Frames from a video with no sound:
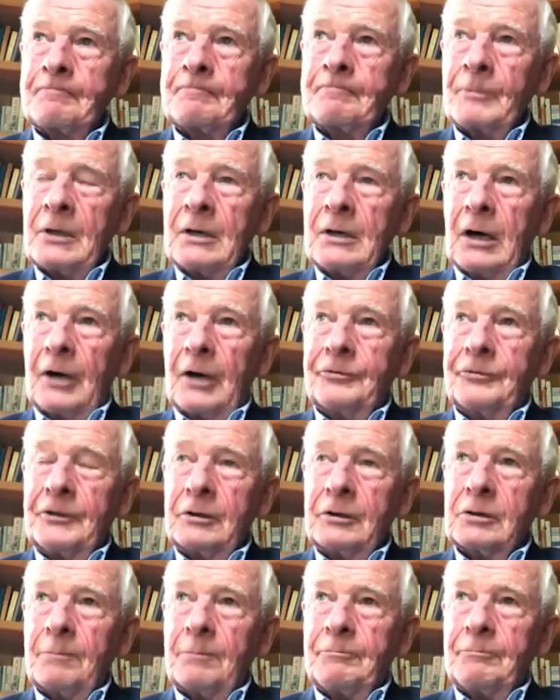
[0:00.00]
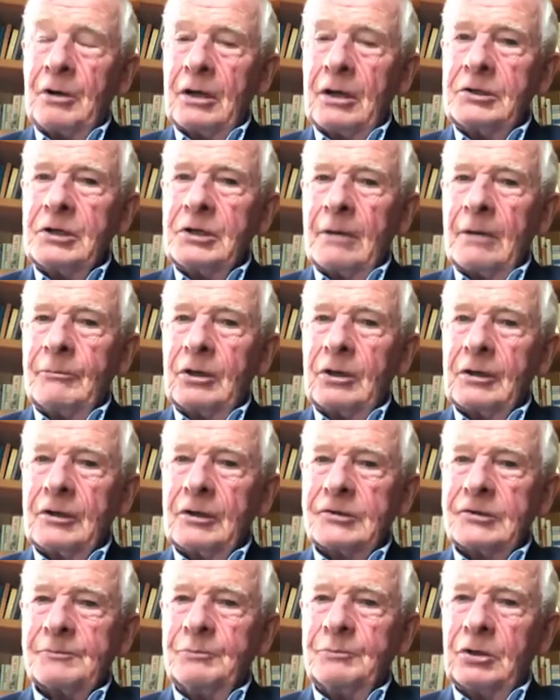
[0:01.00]
I think the pandemic has been,
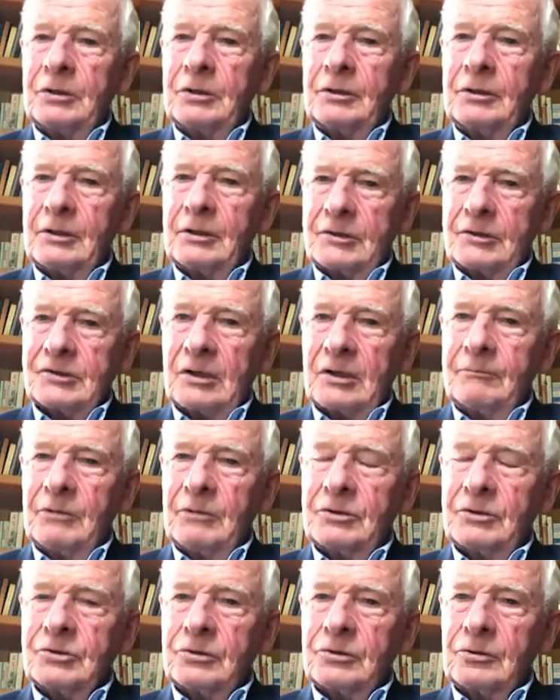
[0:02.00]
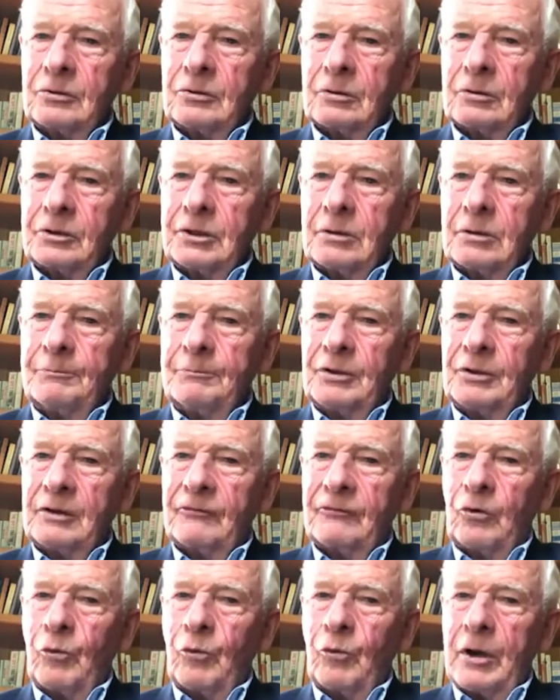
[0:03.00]
as I mentioned earlier, a bit of a wake-up call
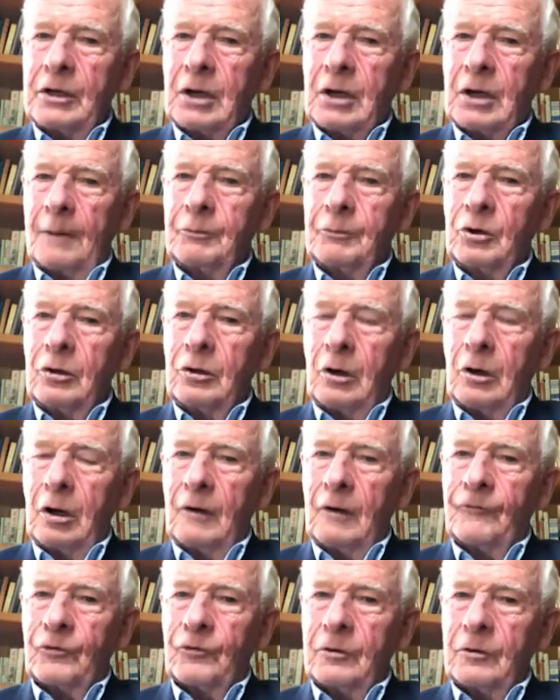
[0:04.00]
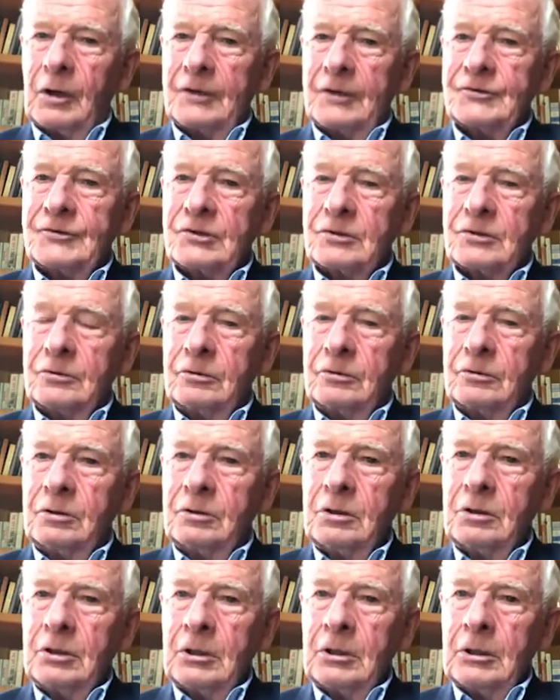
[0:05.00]
for us to move
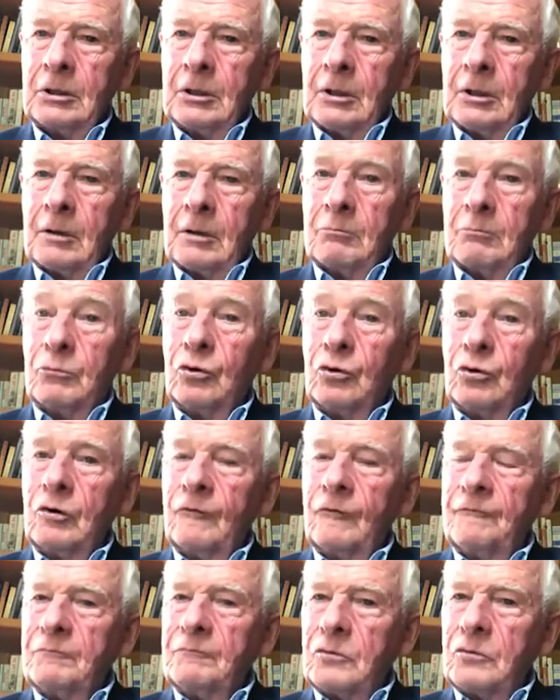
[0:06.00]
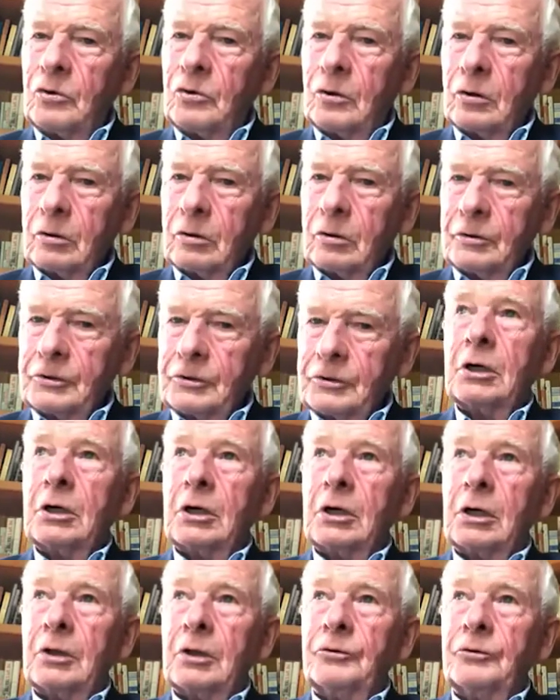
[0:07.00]
more into the digital age,
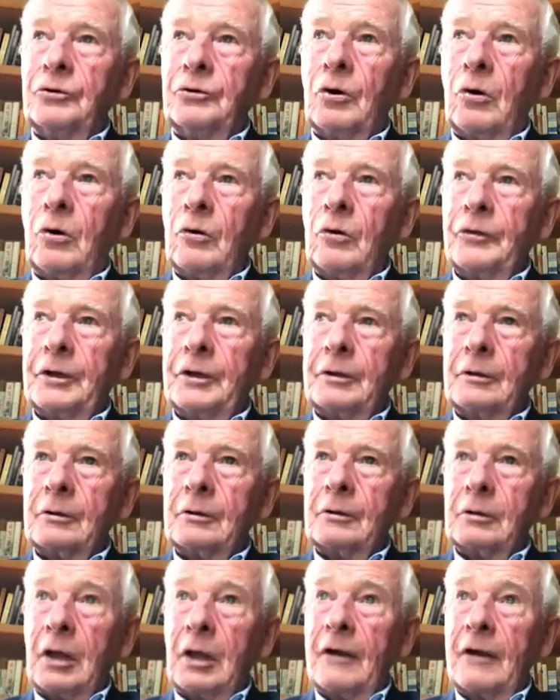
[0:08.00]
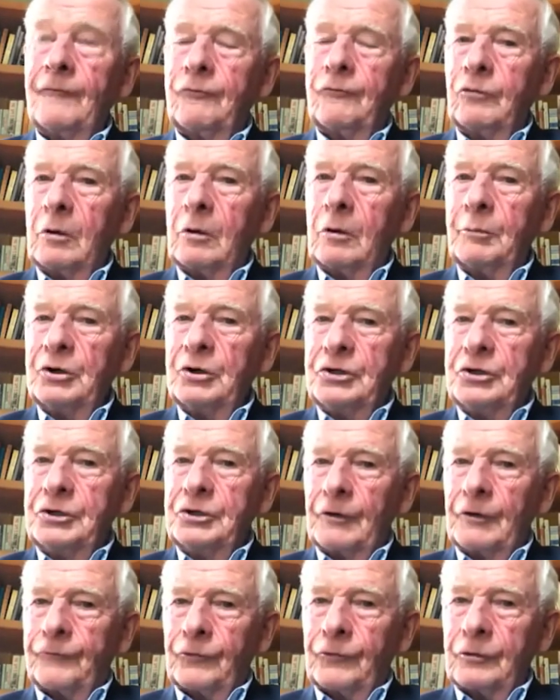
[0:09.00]
know that life will be different when
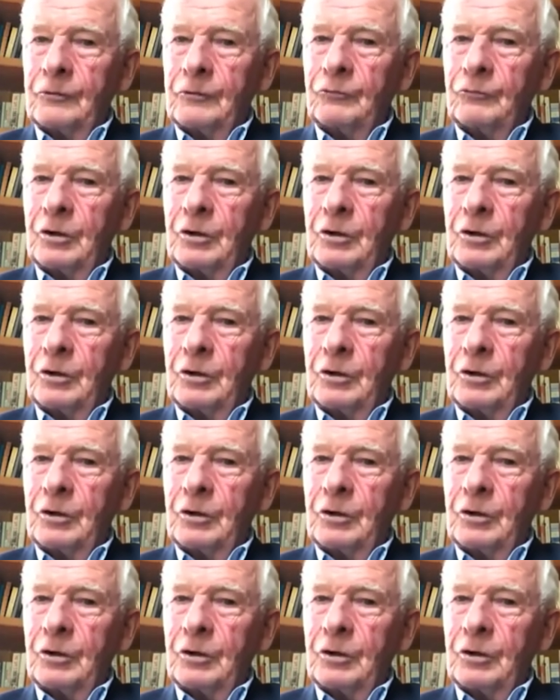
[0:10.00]
we